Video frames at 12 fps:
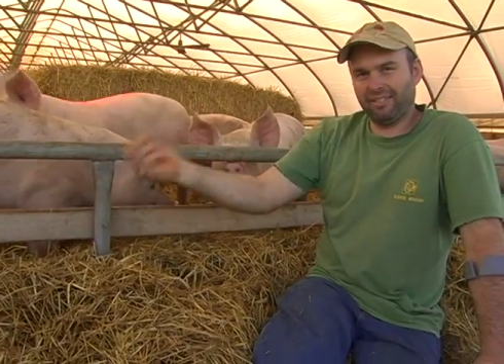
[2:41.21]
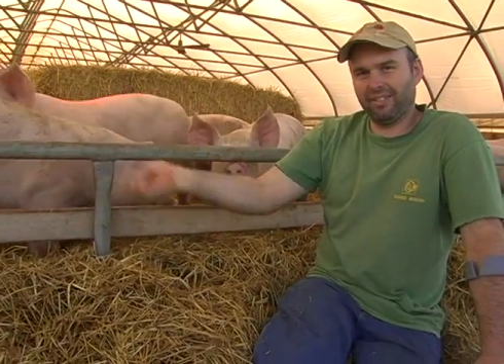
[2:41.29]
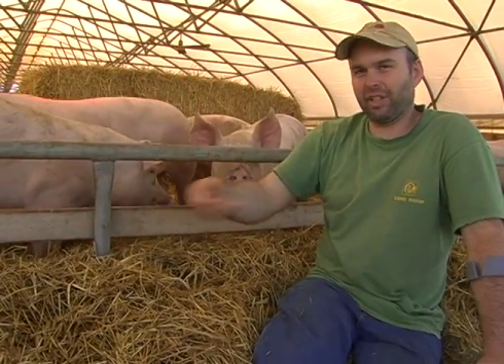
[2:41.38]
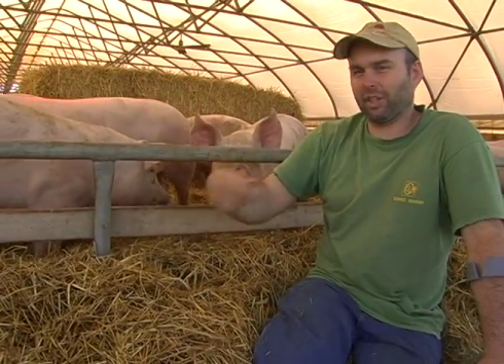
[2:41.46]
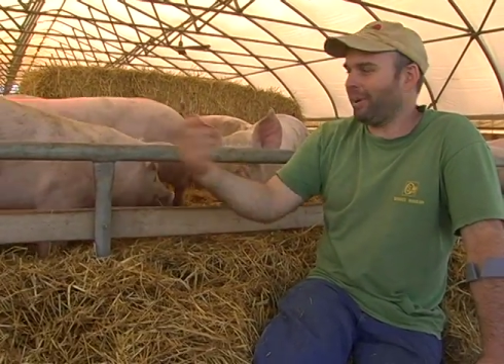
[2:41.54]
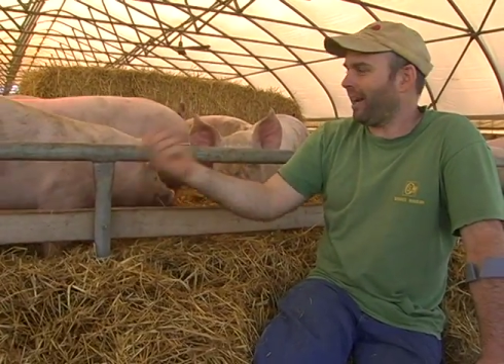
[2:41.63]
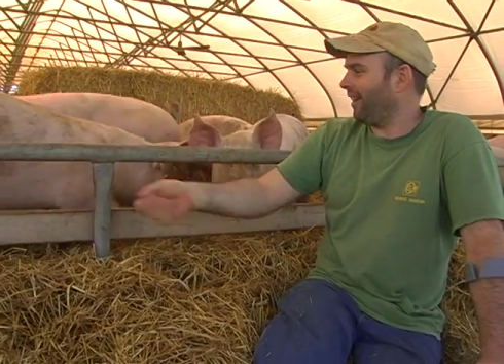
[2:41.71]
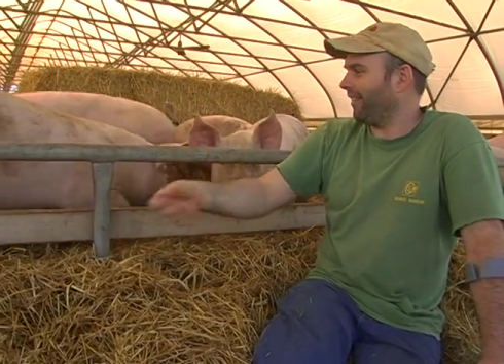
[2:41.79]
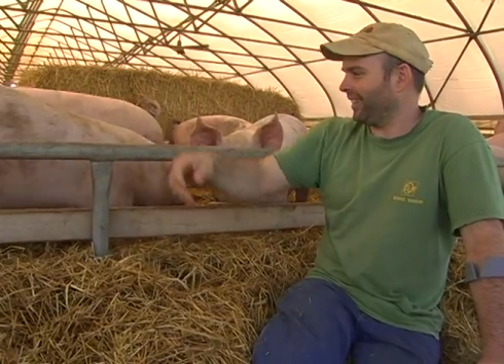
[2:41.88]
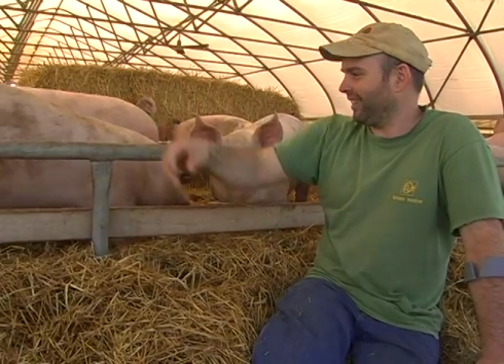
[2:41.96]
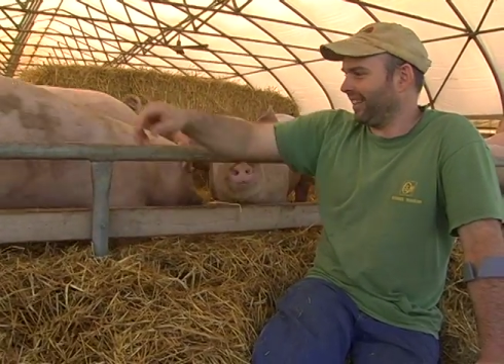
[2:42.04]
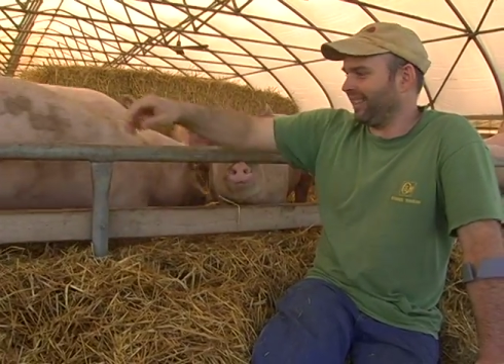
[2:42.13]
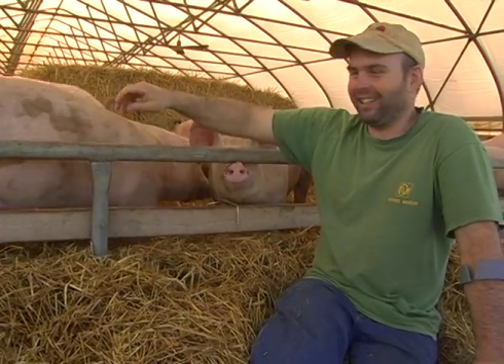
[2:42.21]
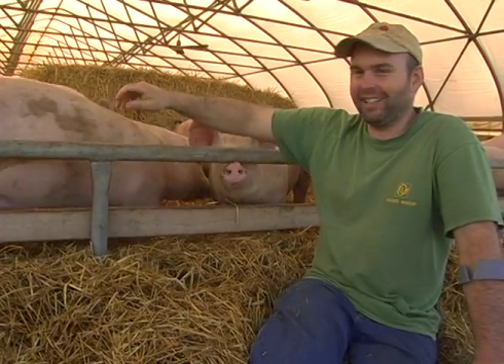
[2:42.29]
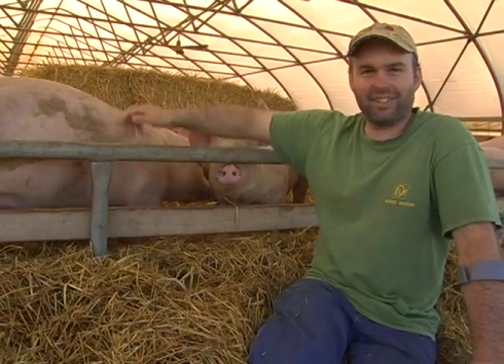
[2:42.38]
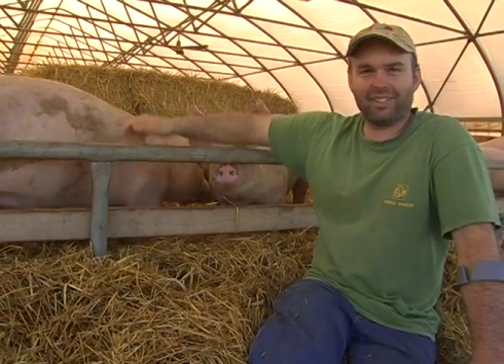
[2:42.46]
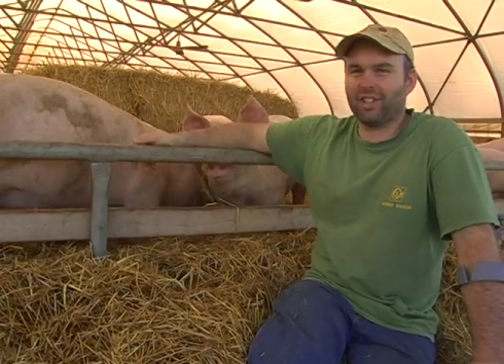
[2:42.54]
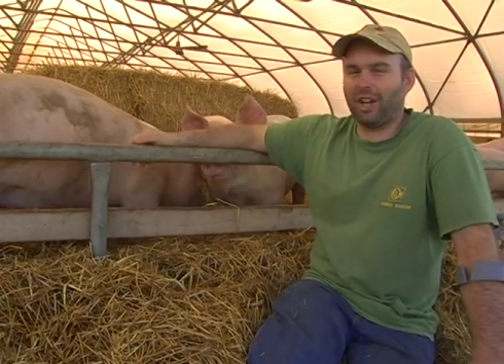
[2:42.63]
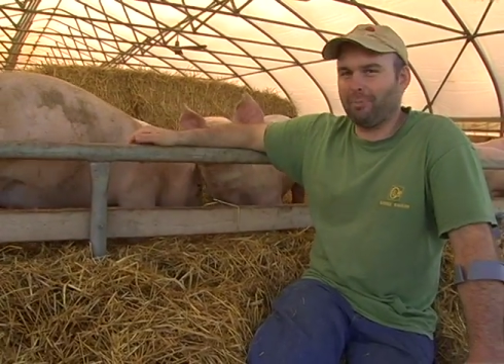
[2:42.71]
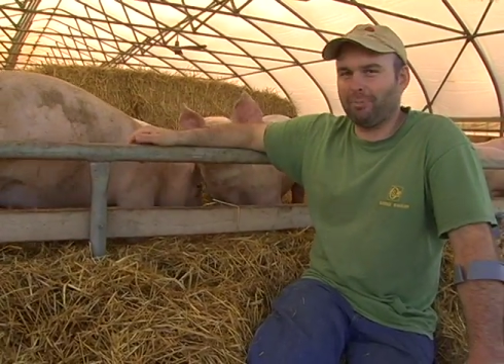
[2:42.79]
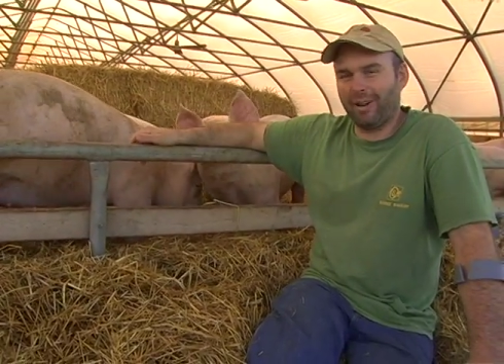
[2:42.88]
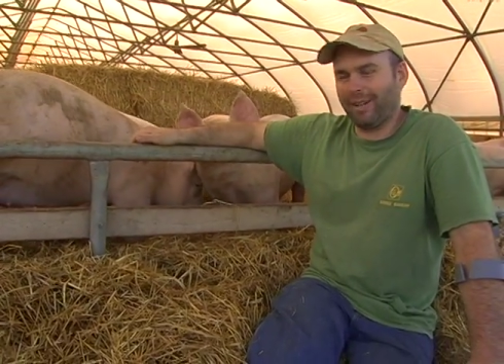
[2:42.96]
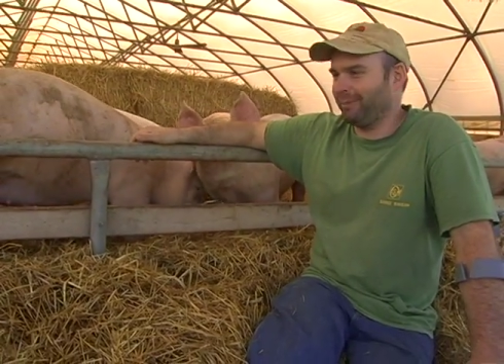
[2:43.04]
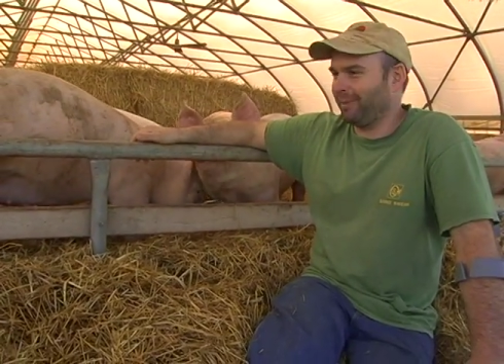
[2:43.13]
dish them out, and then they just chomp
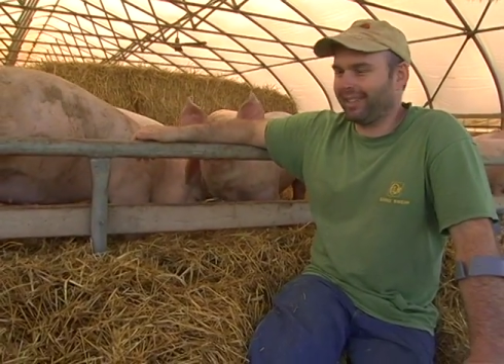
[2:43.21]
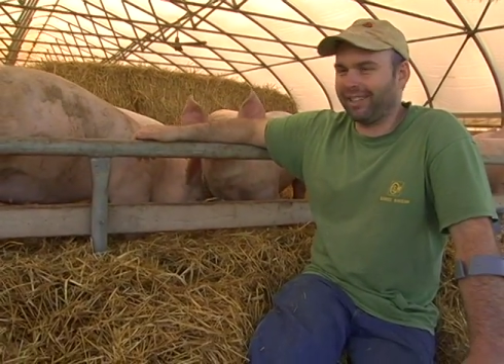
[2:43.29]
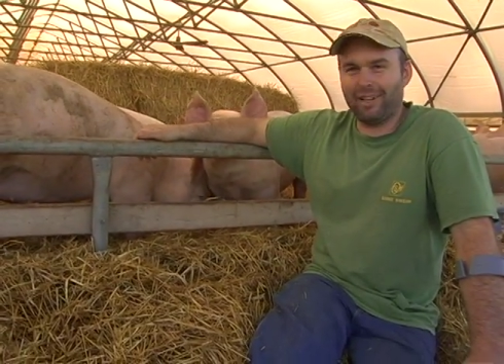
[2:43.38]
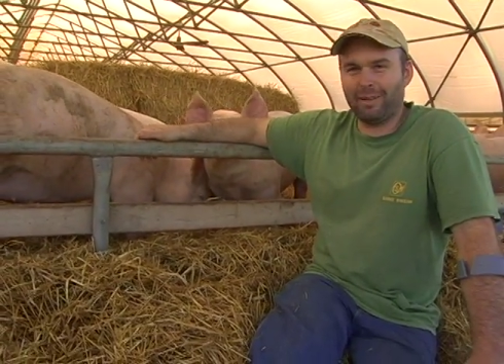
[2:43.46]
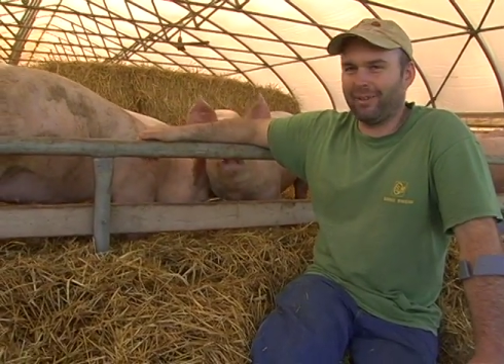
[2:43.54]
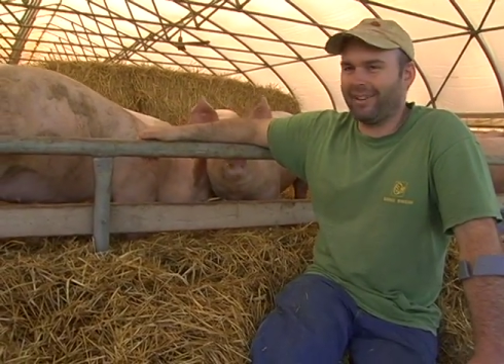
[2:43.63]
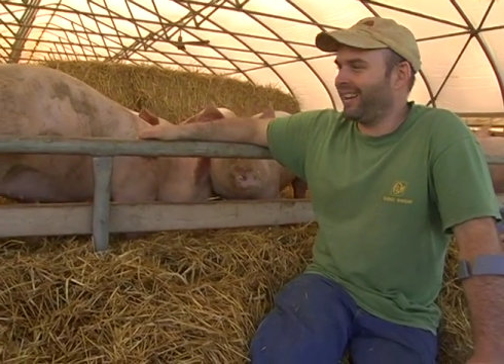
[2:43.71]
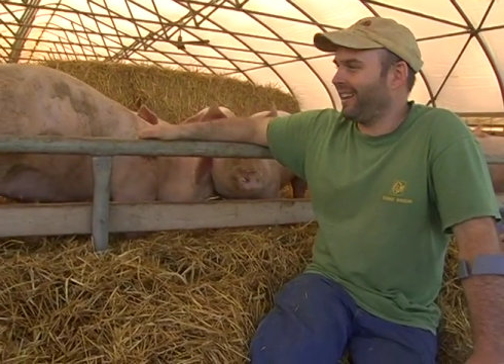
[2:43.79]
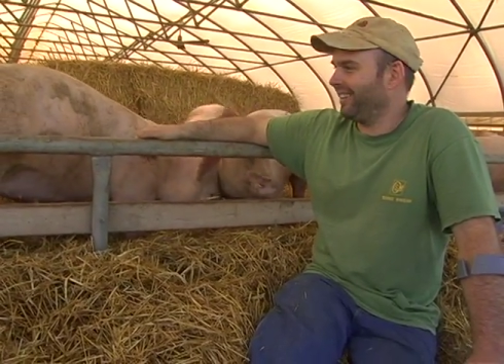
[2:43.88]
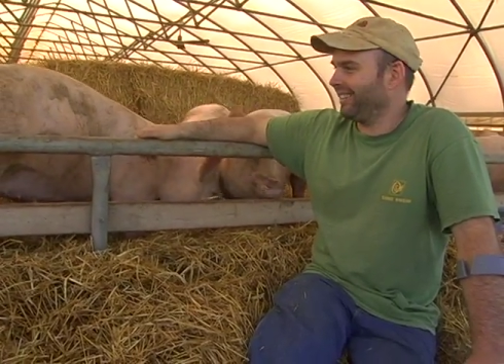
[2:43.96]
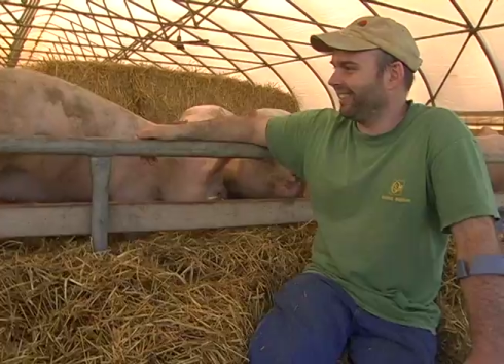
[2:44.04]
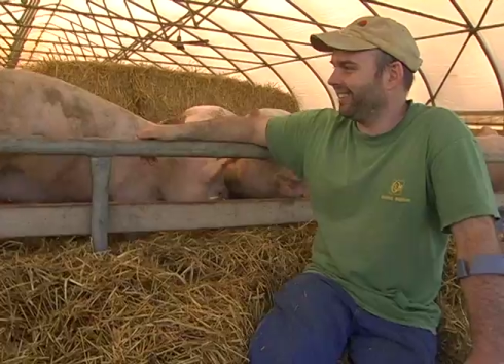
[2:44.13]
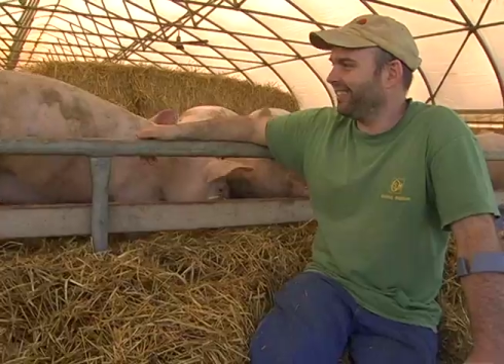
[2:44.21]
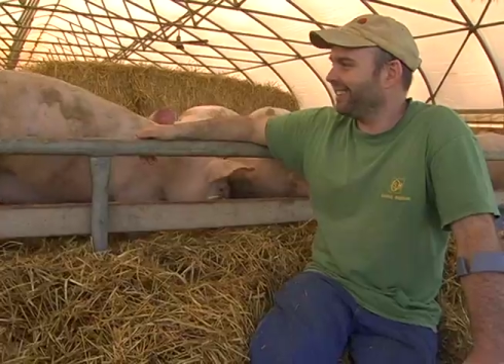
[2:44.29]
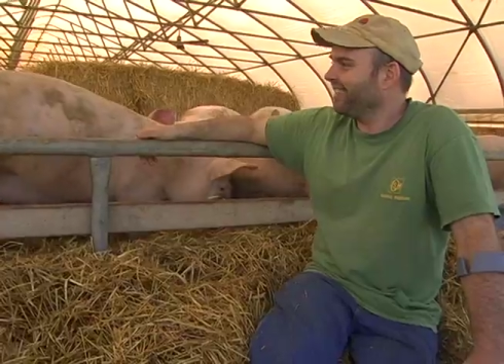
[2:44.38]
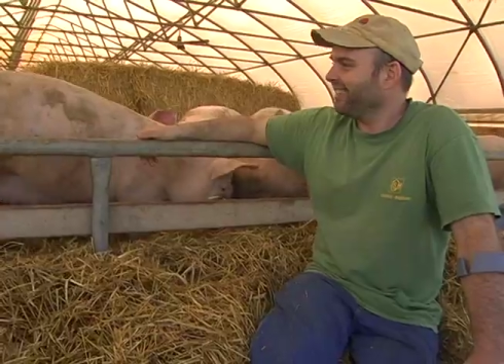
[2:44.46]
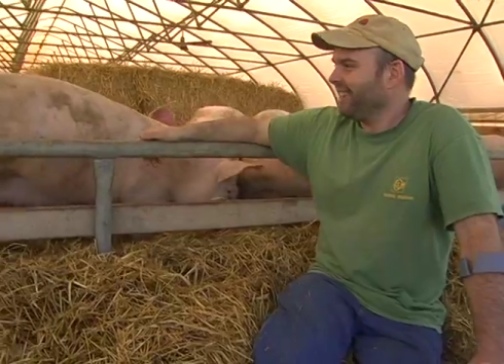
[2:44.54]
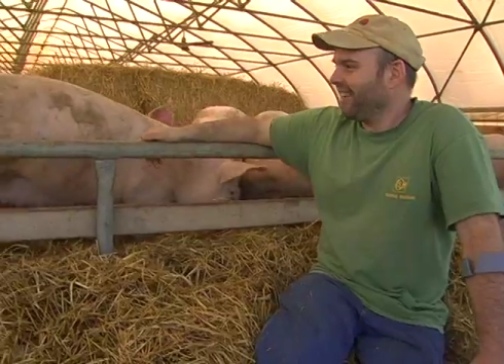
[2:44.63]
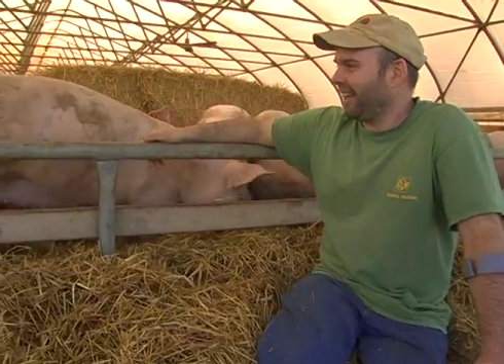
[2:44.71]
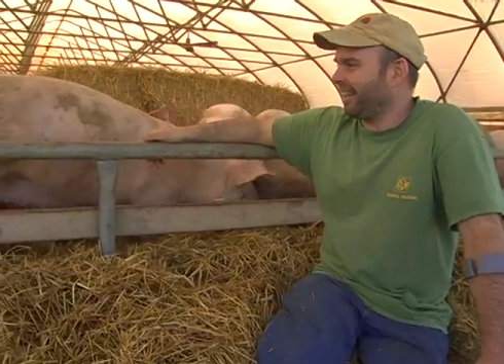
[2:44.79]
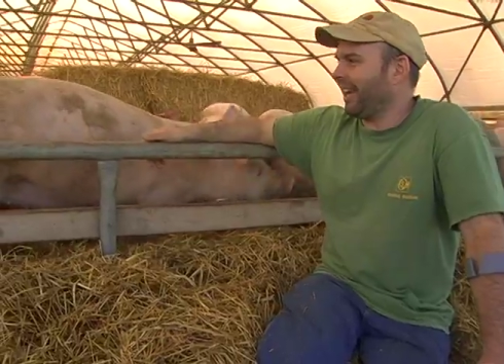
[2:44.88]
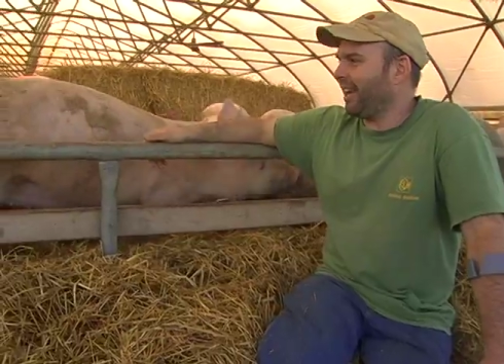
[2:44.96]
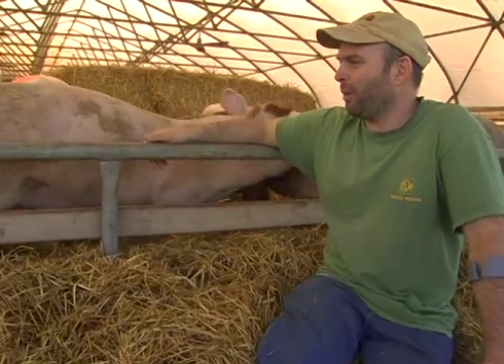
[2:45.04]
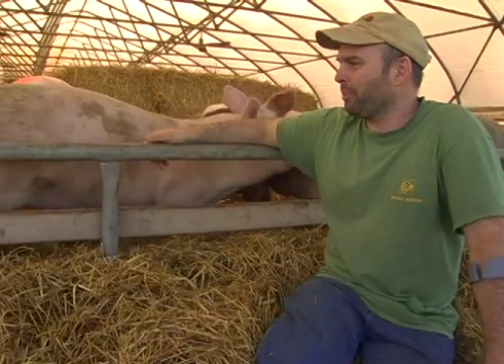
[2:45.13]
on them and carry them around, and
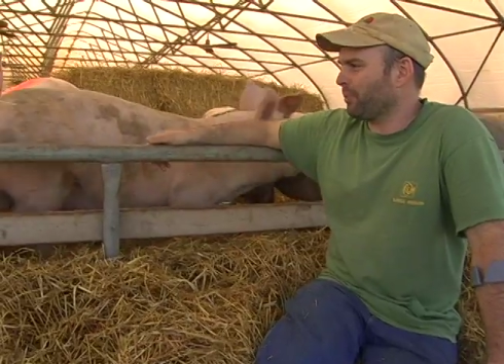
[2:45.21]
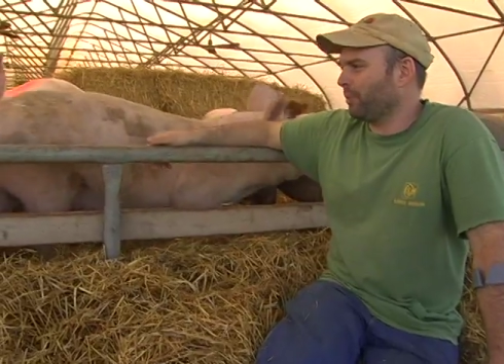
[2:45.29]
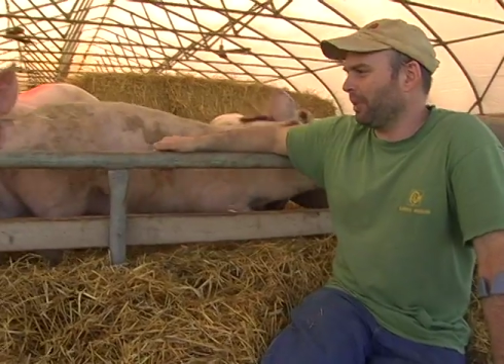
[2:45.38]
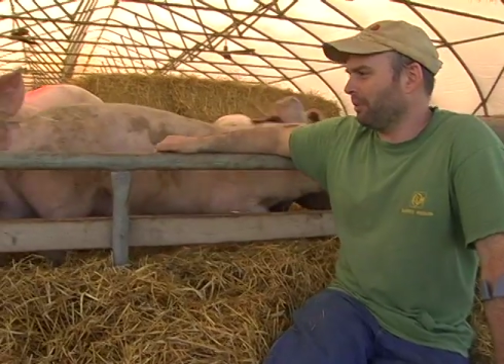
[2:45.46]
that helps really